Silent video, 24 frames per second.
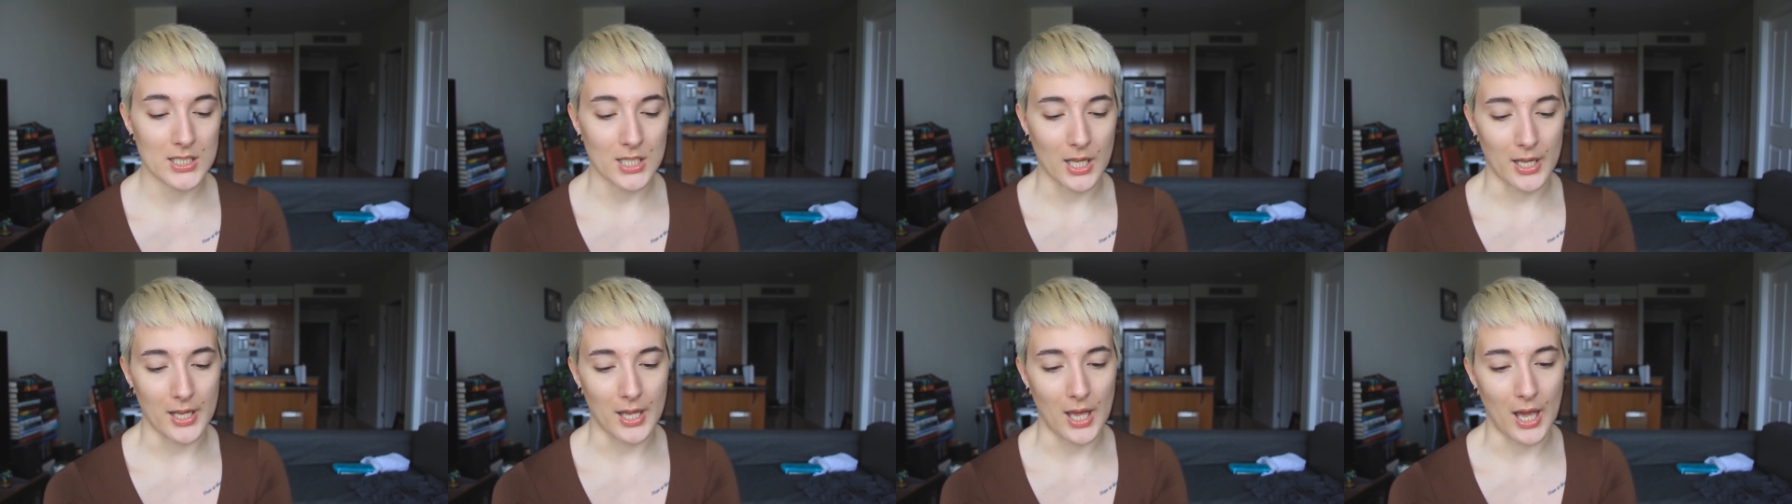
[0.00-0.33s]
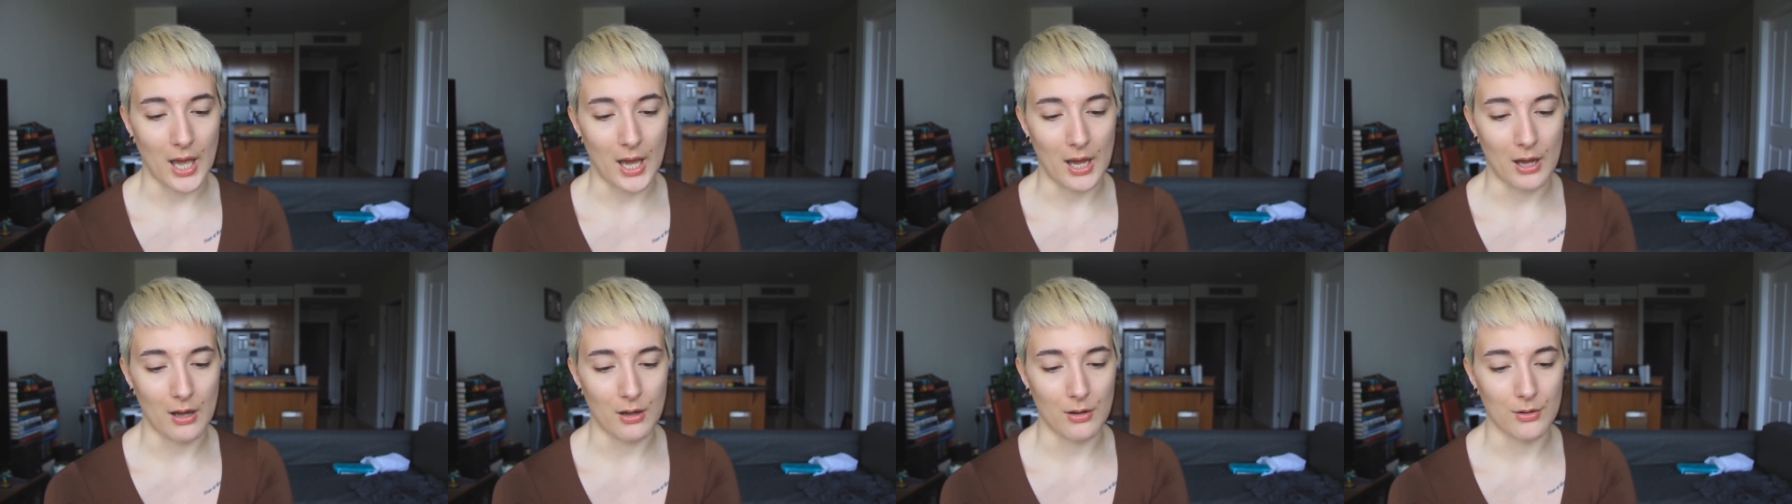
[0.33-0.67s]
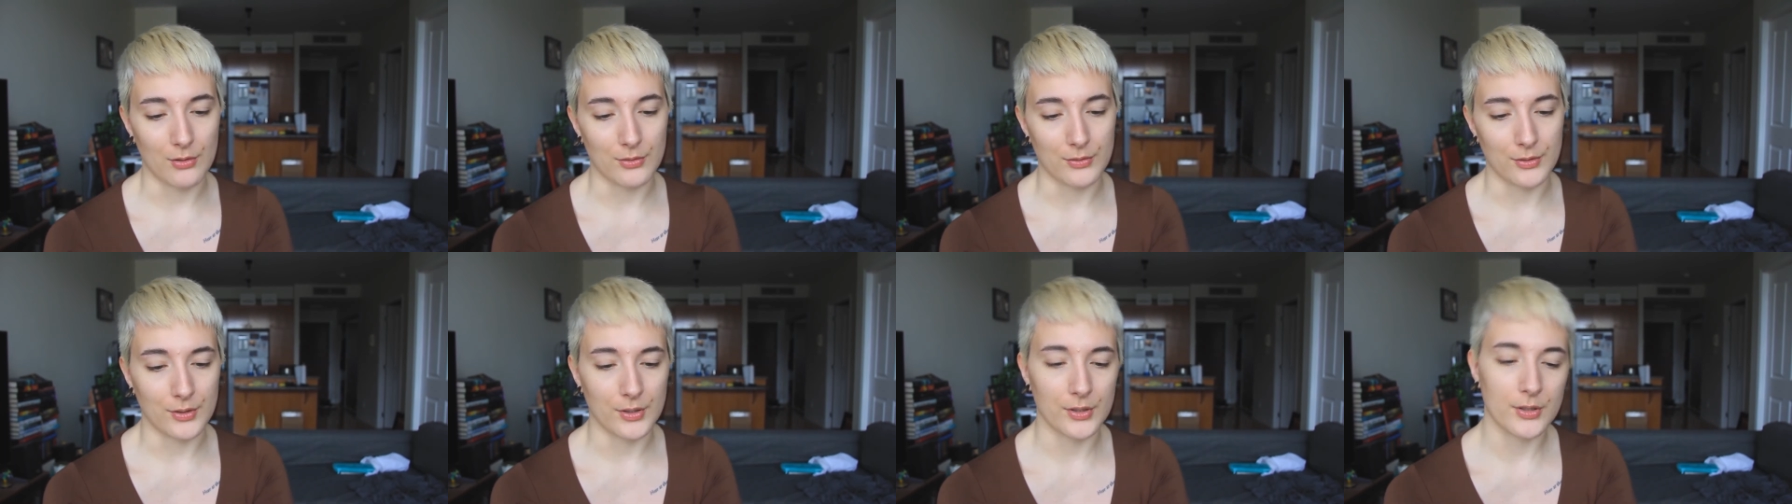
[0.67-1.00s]
I
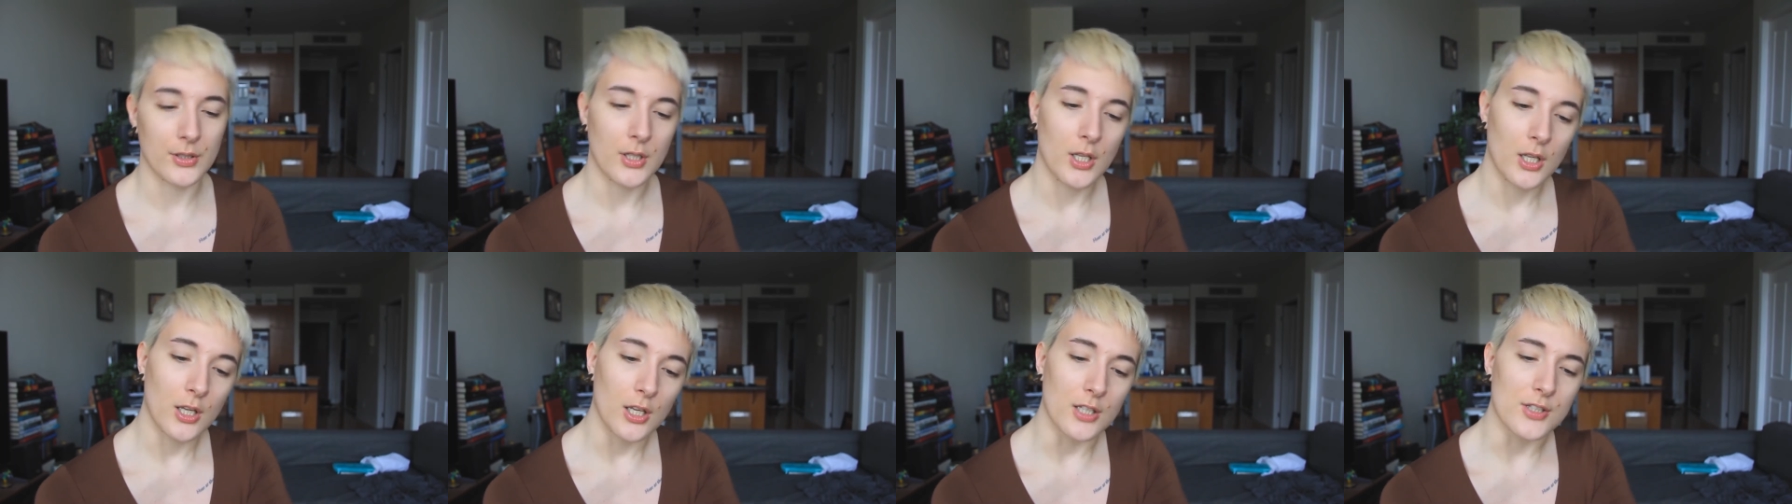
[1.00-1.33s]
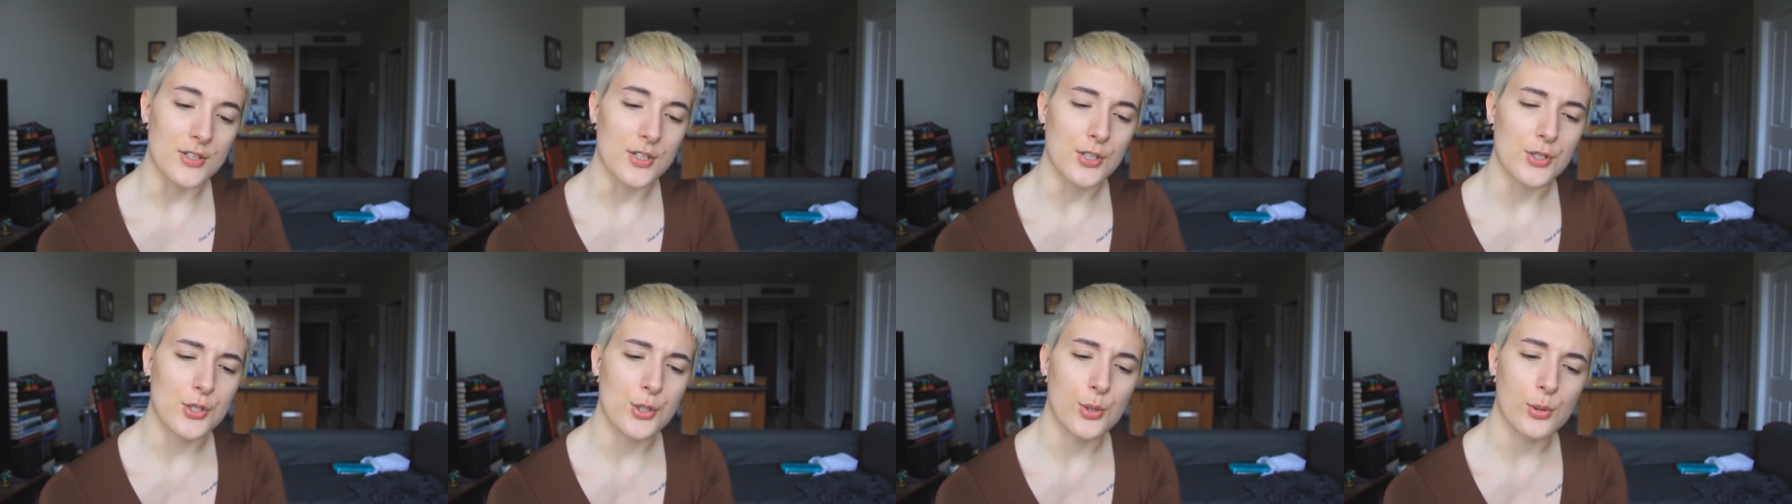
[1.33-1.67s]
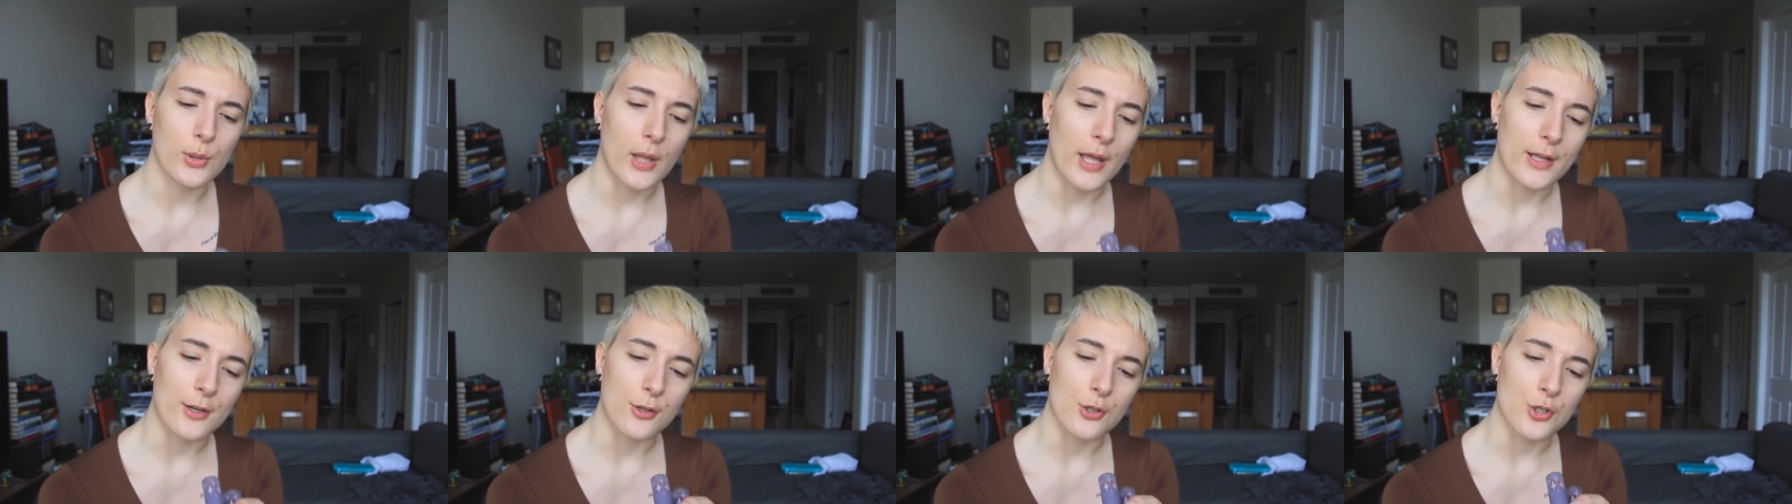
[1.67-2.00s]
have, it's the two
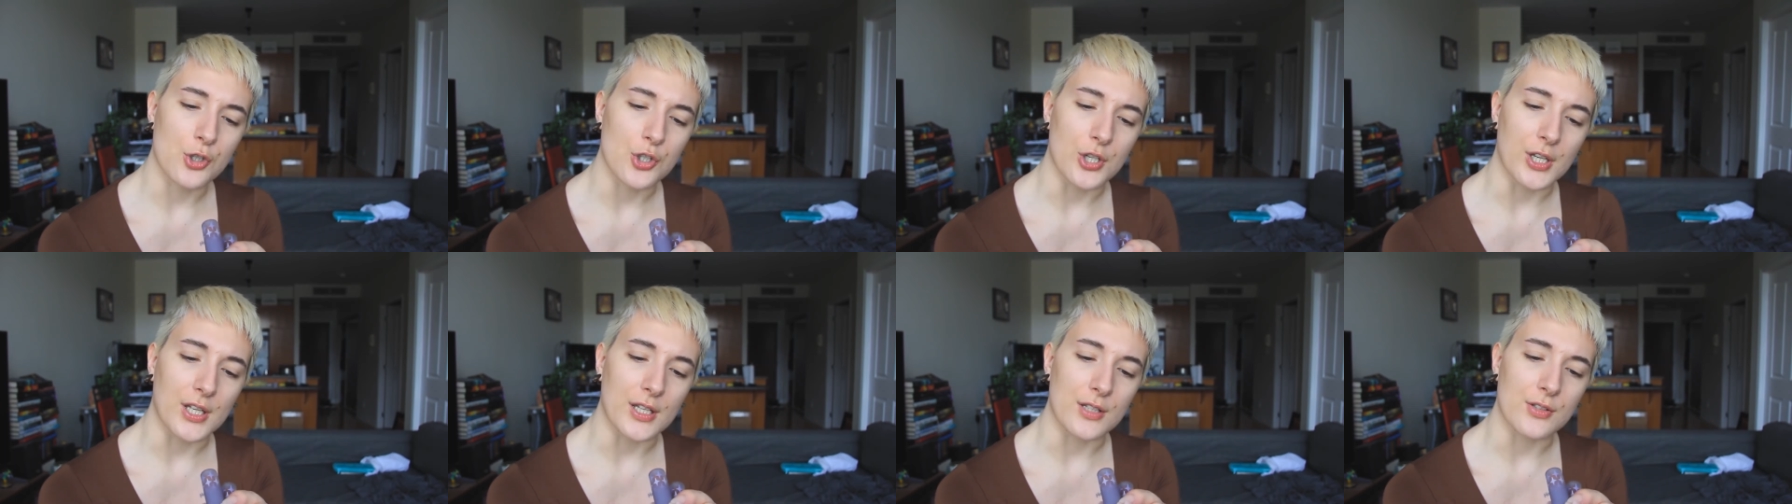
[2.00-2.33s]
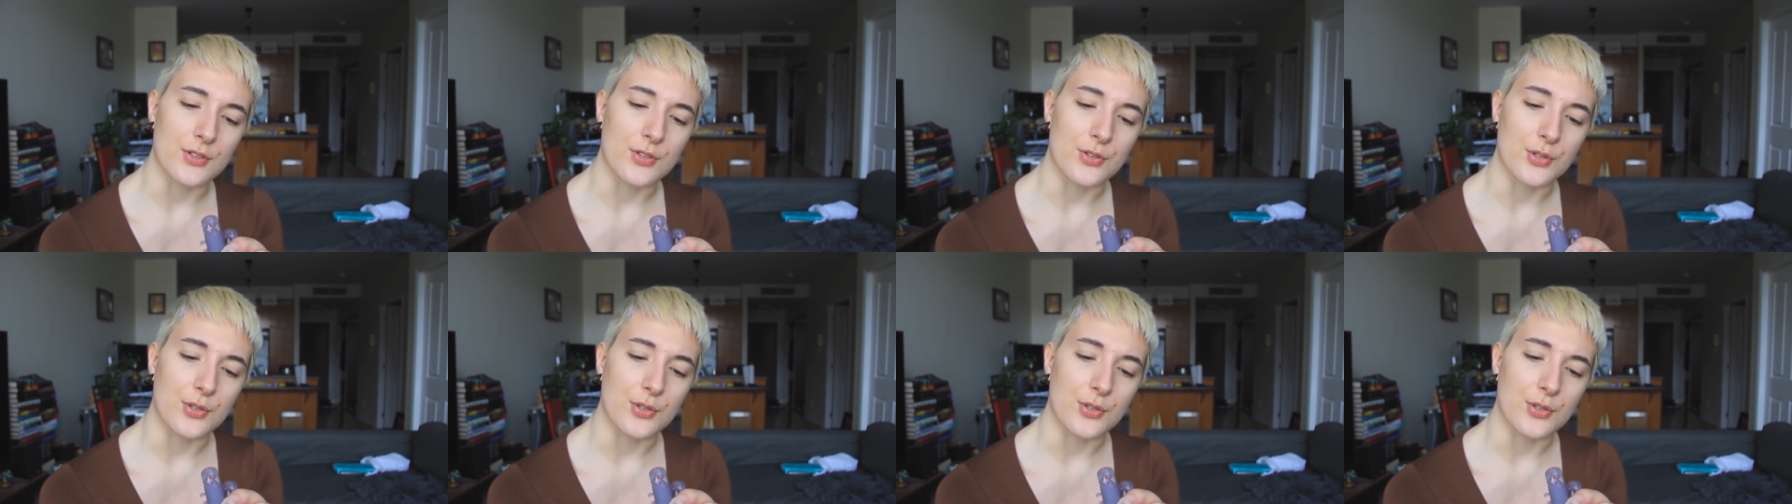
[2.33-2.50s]
lighter shades.